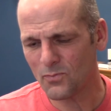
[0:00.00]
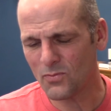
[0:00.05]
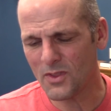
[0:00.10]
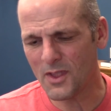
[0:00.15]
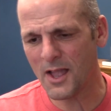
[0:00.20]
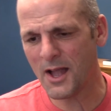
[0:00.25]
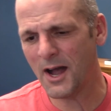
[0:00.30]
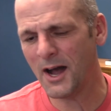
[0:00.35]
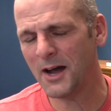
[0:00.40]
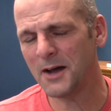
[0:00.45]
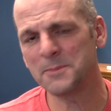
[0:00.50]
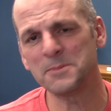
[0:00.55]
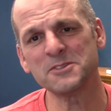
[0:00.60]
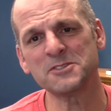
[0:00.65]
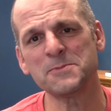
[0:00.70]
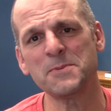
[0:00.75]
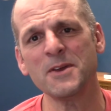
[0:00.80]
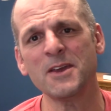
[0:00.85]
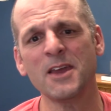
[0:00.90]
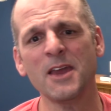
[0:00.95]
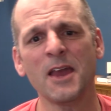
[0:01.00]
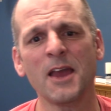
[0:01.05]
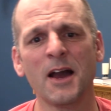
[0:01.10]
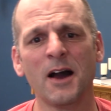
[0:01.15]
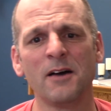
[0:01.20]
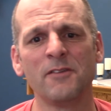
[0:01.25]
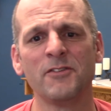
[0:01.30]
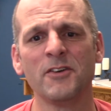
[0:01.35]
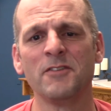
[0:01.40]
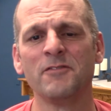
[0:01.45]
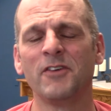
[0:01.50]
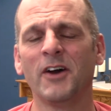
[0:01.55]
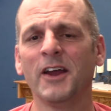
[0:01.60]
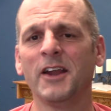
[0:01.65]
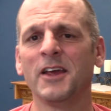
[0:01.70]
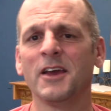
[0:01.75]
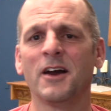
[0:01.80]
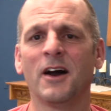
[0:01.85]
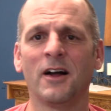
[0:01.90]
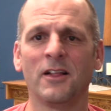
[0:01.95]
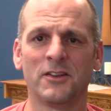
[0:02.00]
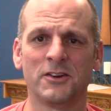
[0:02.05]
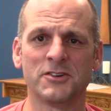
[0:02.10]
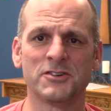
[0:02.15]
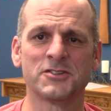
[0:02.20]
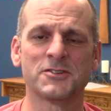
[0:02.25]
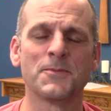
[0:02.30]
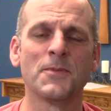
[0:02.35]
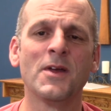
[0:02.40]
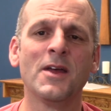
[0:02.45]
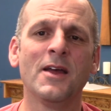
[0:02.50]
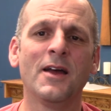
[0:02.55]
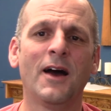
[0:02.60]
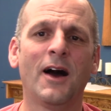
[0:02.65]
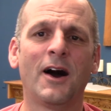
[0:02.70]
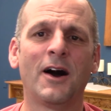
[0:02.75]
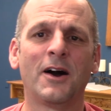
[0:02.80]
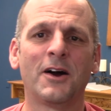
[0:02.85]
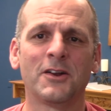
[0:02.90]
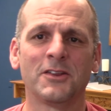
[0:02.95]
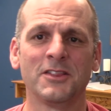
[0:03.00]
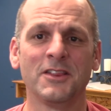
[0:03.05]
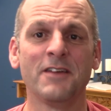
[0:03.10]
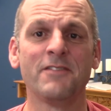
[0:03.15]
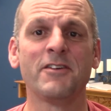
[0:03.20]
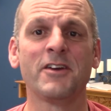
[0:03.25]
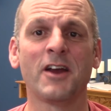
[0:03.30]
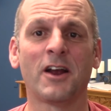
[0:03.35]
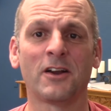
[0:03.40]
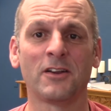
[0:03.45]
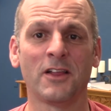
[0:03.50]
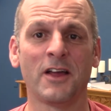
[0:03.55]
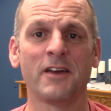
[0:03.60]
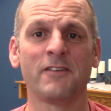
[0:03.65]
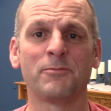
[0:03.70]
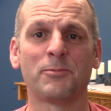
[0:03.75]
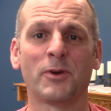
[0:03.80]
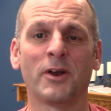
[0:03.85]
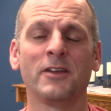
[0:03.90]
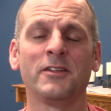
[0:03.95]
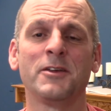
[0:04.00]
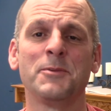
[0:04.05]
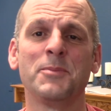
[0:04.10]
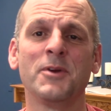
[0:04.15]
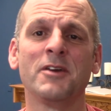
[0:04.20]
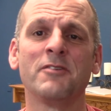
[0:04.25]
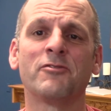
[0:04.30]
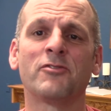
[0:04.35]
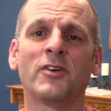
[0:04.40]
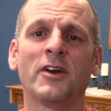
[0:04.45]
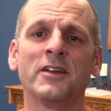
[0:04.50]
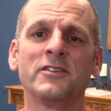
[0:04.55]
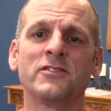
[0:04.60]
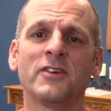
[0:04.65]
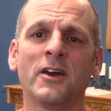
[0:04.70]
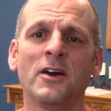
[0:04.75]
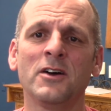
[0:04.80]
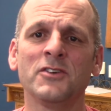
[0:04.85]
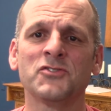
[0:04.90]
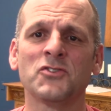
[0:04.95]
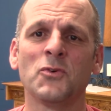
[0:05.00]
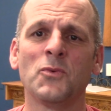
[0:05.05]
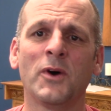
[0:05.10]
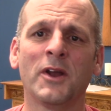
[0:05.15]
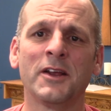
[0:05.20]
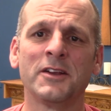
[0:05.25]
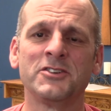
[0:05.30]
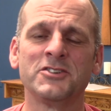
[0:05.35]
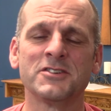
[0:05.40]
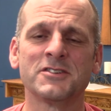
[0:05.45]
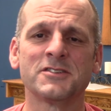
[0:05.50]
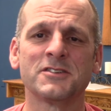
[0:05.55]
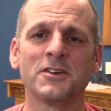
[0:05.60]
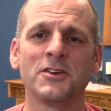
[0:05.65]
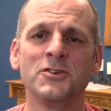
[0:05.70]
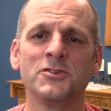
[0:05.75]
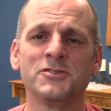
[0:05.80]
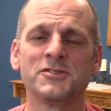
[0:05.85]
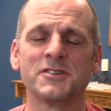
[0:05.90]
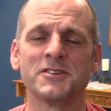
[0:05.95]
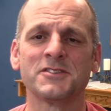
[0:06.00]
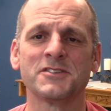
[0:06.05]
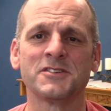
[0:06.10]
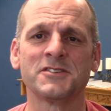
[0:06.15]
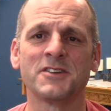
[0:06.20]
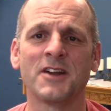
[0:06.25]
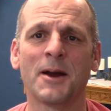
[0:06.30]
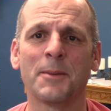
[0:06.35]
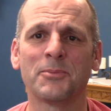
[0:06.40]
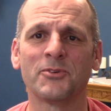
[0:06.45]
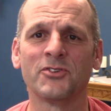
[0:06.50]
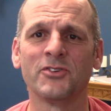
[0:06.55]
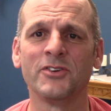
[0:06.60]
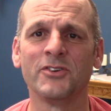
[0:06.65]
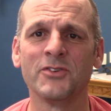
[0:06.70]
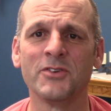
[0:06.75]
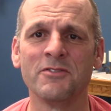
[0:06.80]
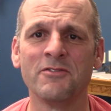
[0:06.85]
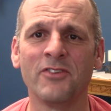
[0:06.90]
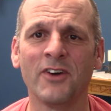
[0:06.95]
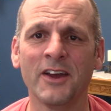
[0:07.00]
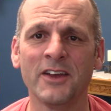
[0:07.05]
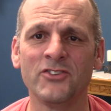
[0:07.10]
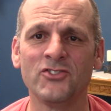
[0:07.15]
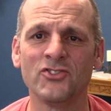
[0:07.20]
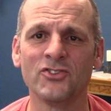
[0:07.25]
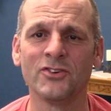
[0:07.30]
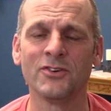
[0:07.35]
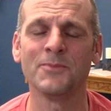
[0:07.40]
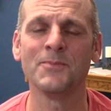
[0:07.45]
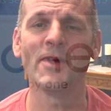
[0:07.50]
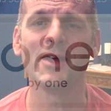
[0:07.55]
But speaking of inviting others, living our life brightly, being friends, I also want to just use this as an opportunity to invite you